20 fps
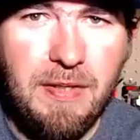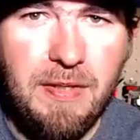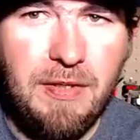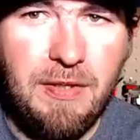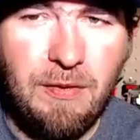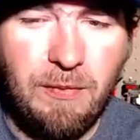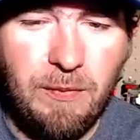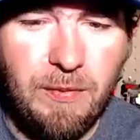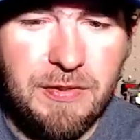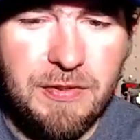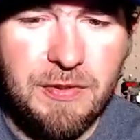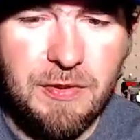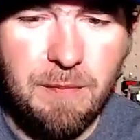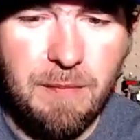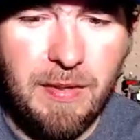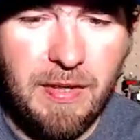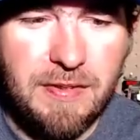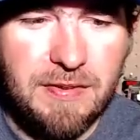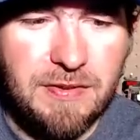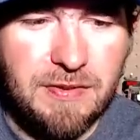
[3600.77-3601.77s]
creature
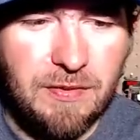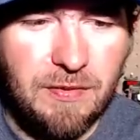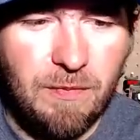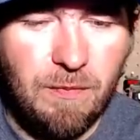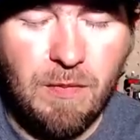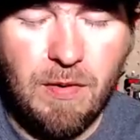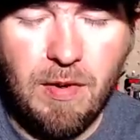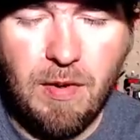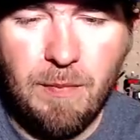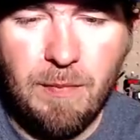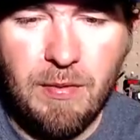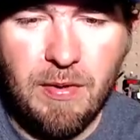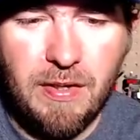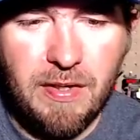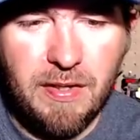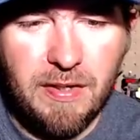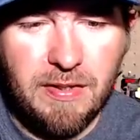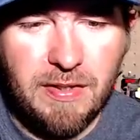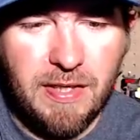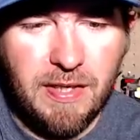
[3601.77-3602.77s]
baits on the
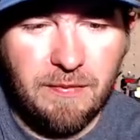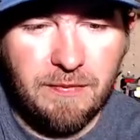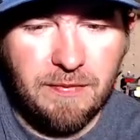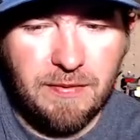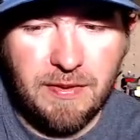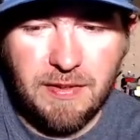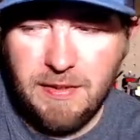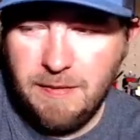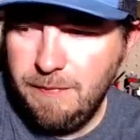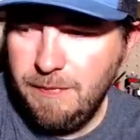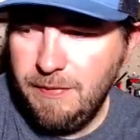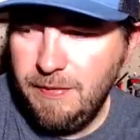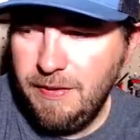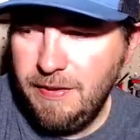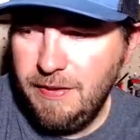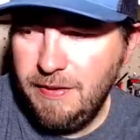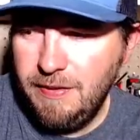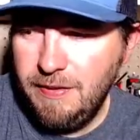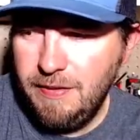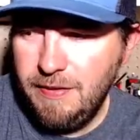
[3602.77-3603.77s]
wobblehead out deep.
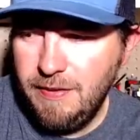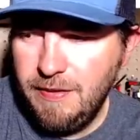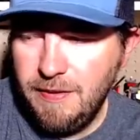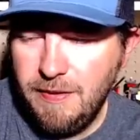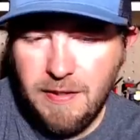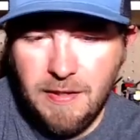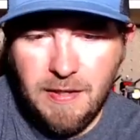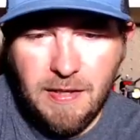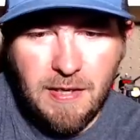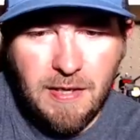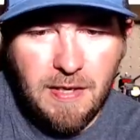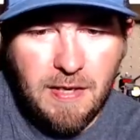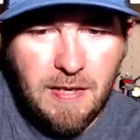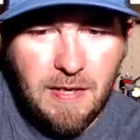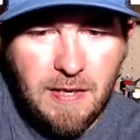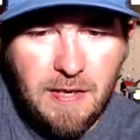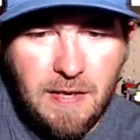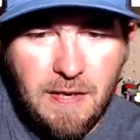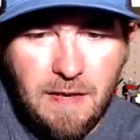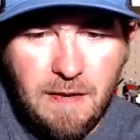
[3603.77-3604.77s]
And I
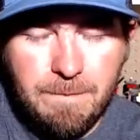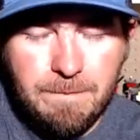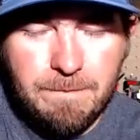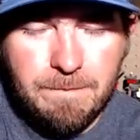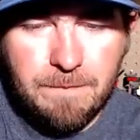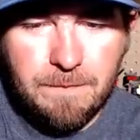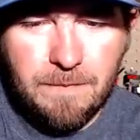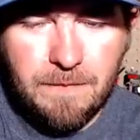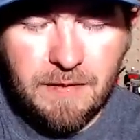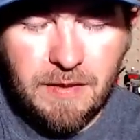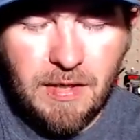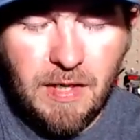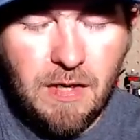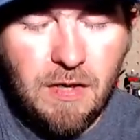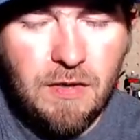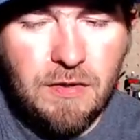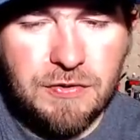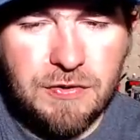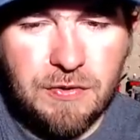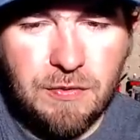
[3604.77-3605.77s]

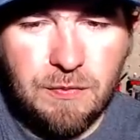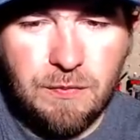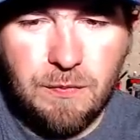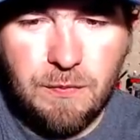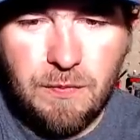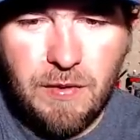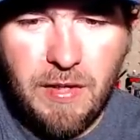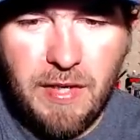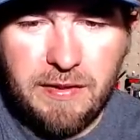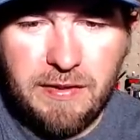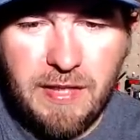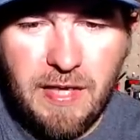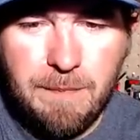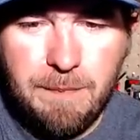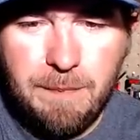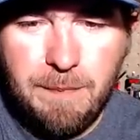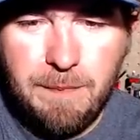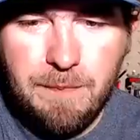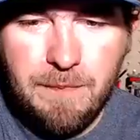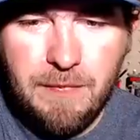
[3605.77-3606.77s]
also like that
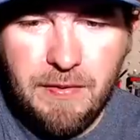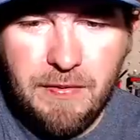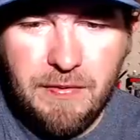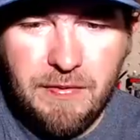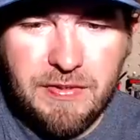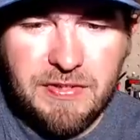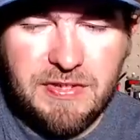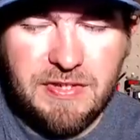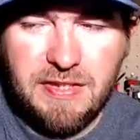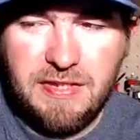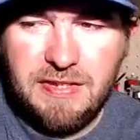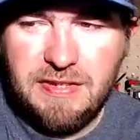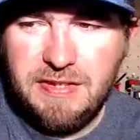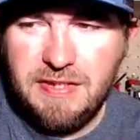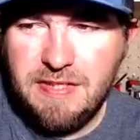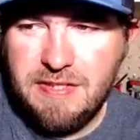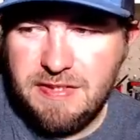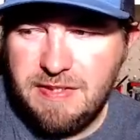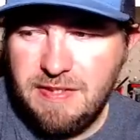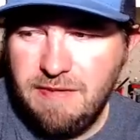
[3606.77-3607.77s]
the Sixth
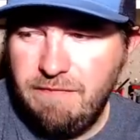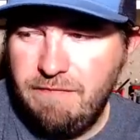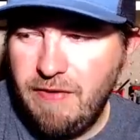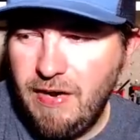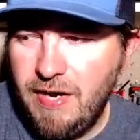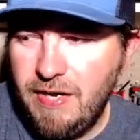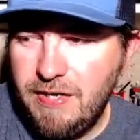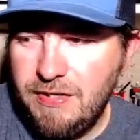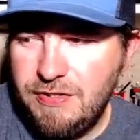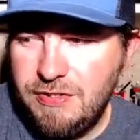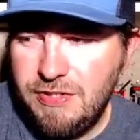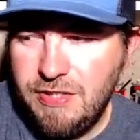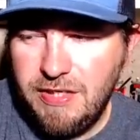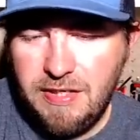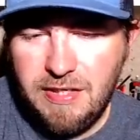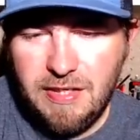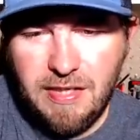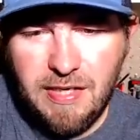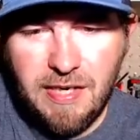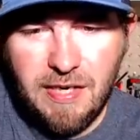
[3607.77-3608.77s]
Sense Divine
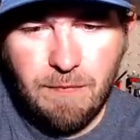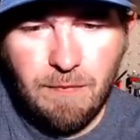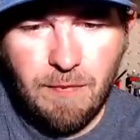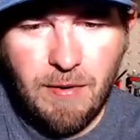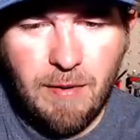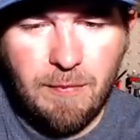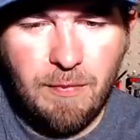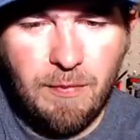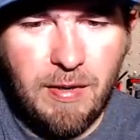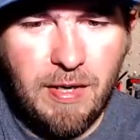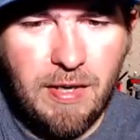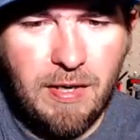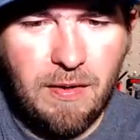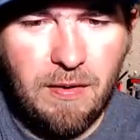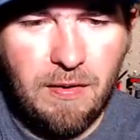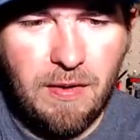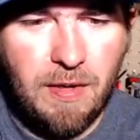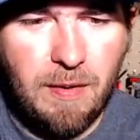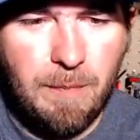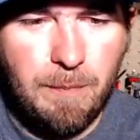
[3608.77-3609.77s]
shaky head when I'm around a
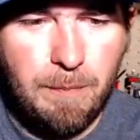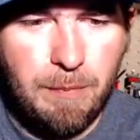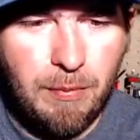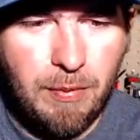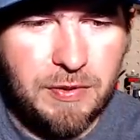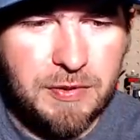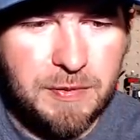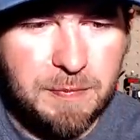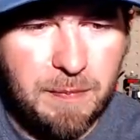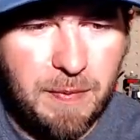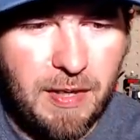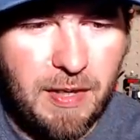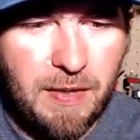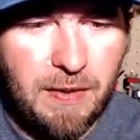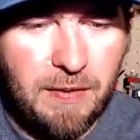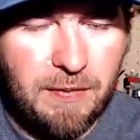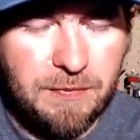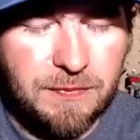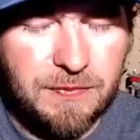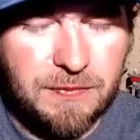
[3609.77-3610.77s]
lot of brush
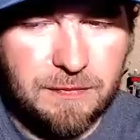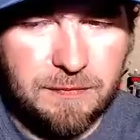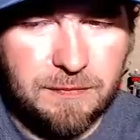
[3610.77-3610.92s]
piles.